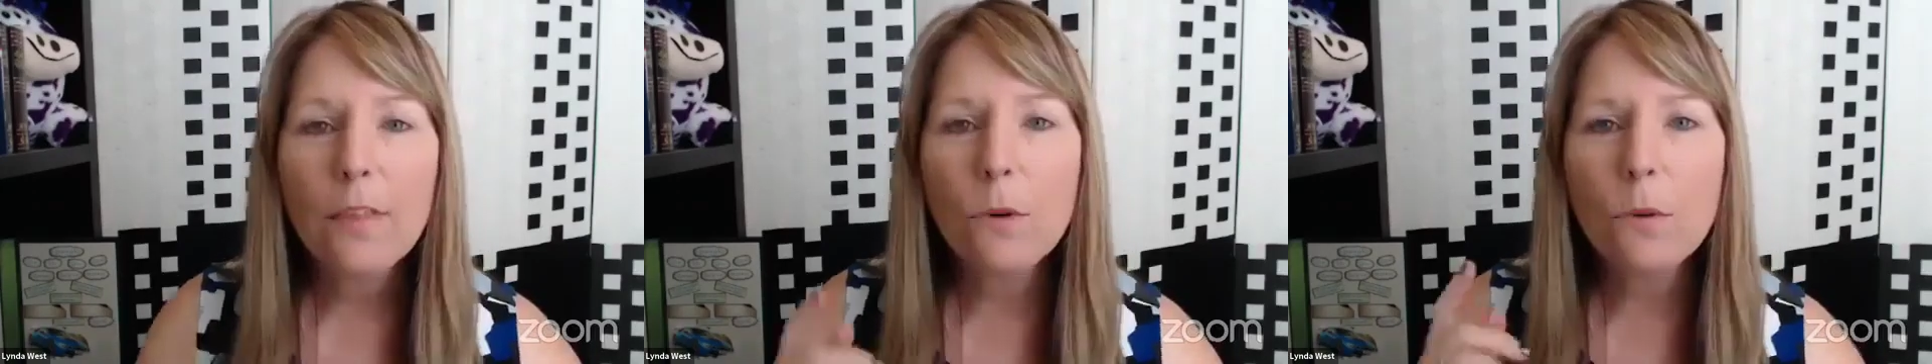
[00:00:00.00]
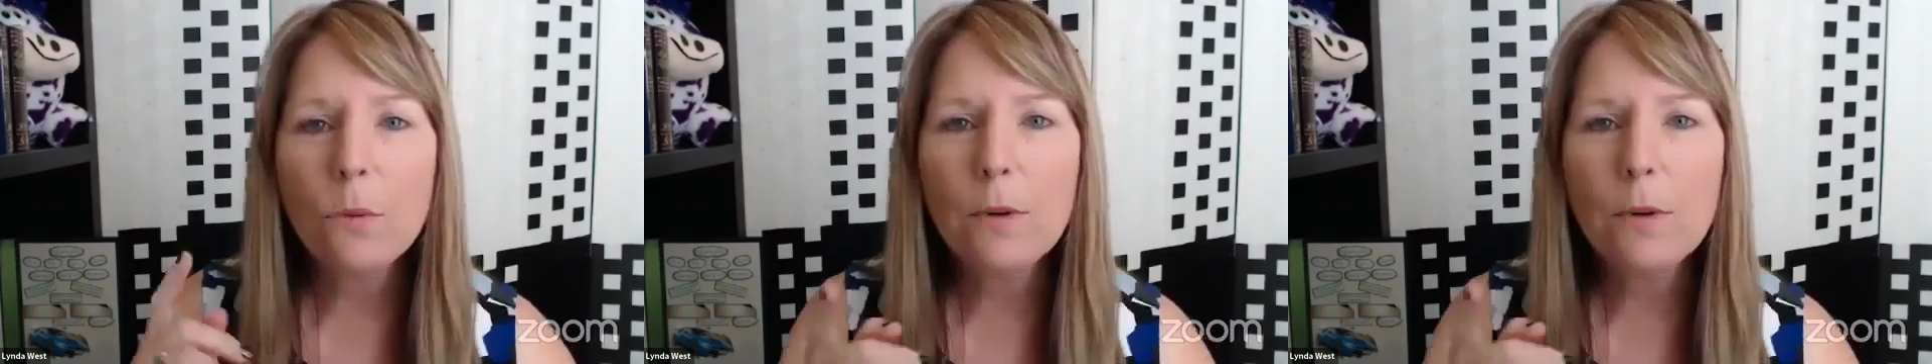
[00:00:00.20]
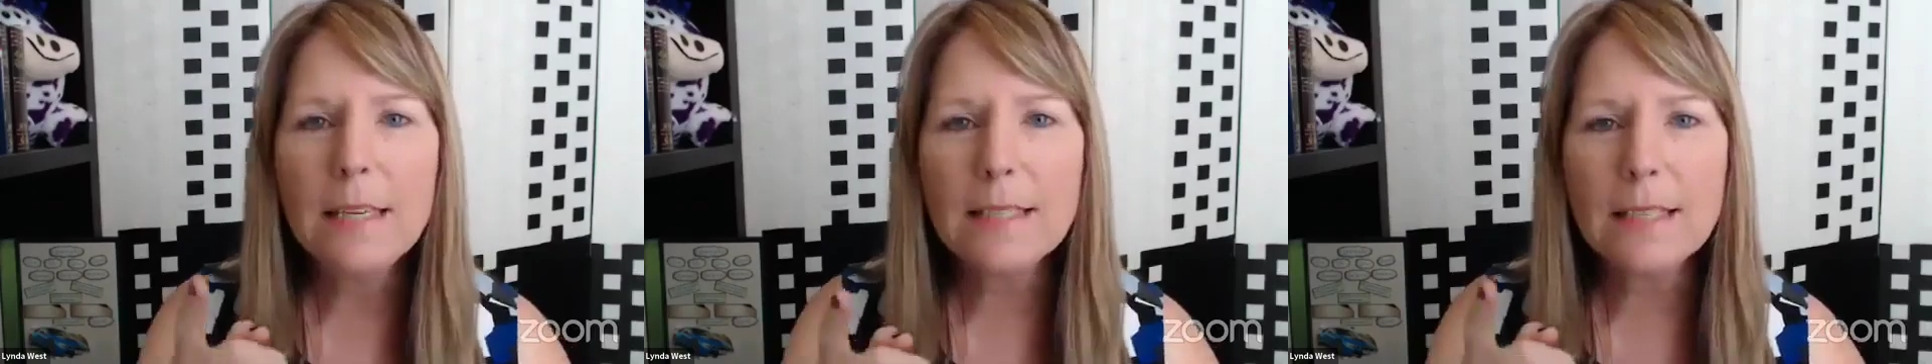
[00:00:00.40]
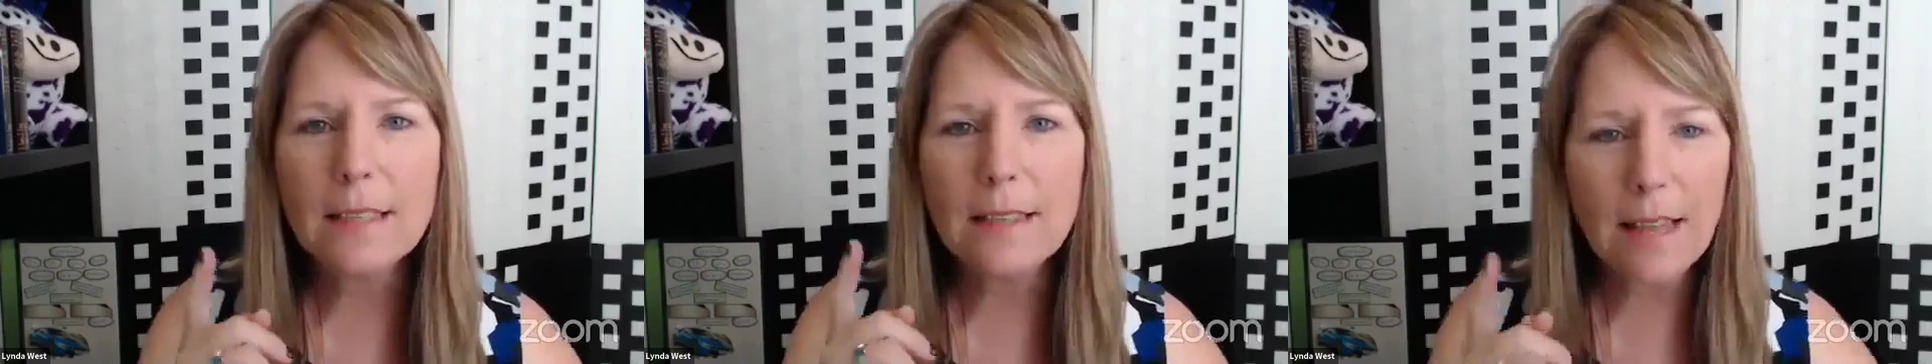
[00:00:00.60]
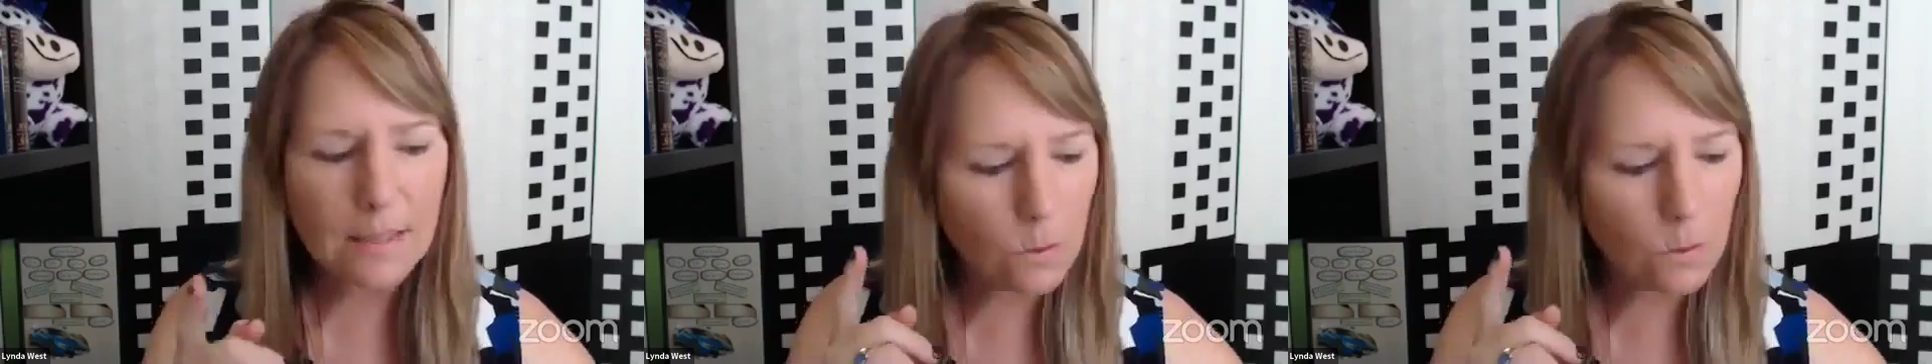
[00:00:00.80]
The
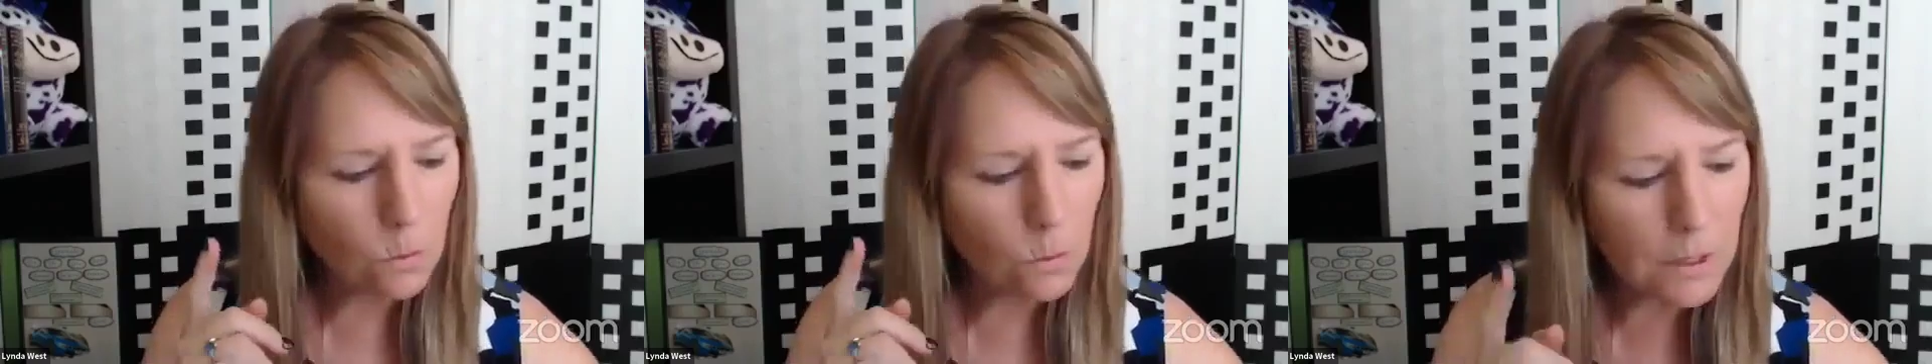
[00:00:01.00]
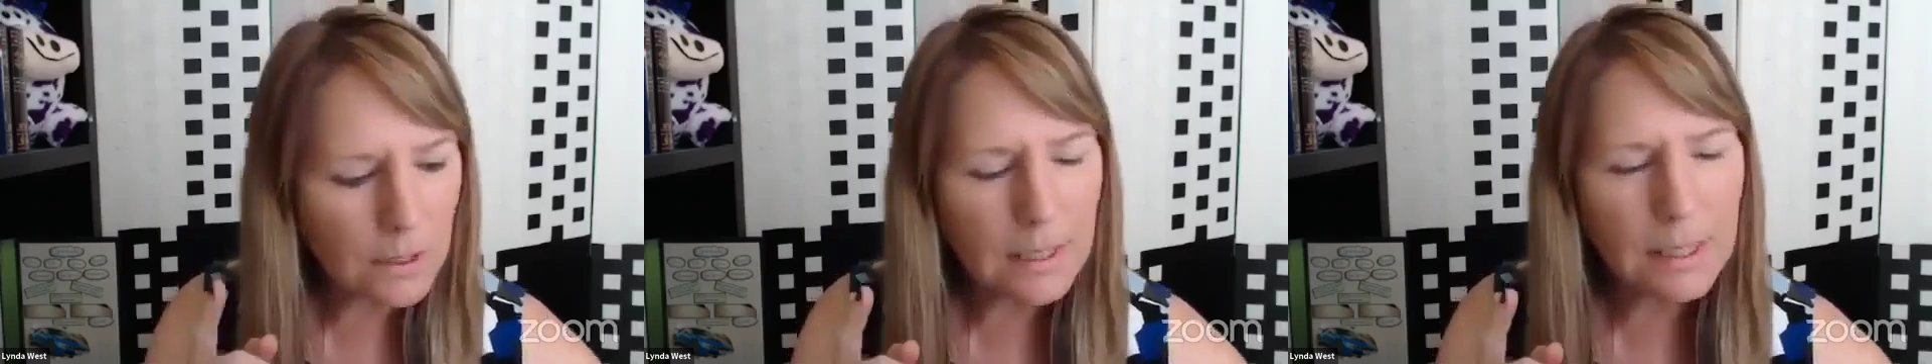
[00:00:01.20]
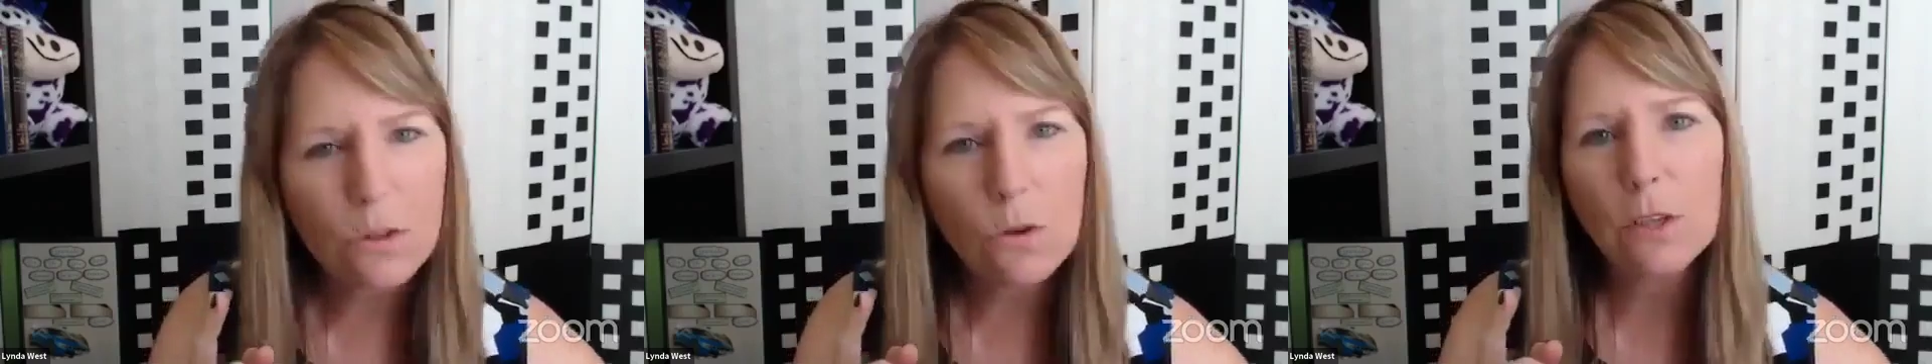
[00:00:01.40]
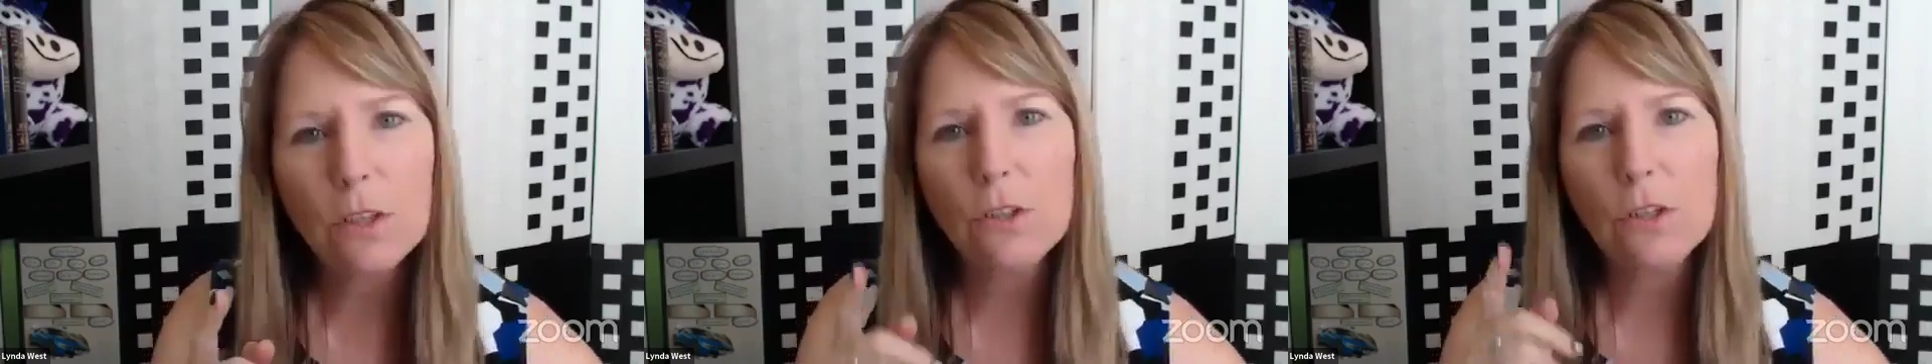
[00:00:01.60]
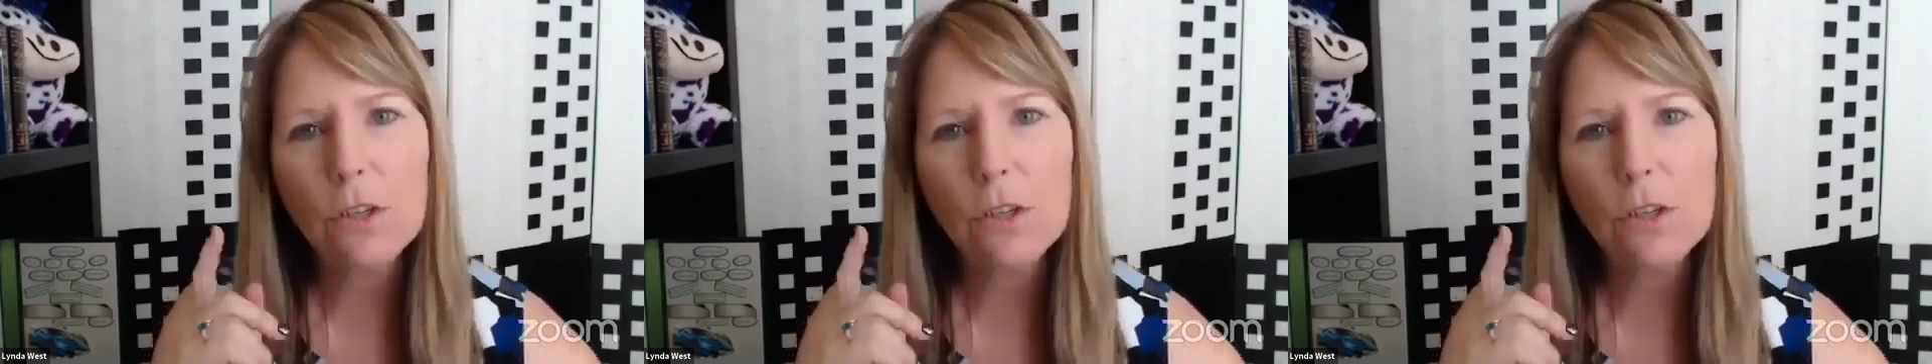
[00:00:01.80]
reason that's the worst thing you can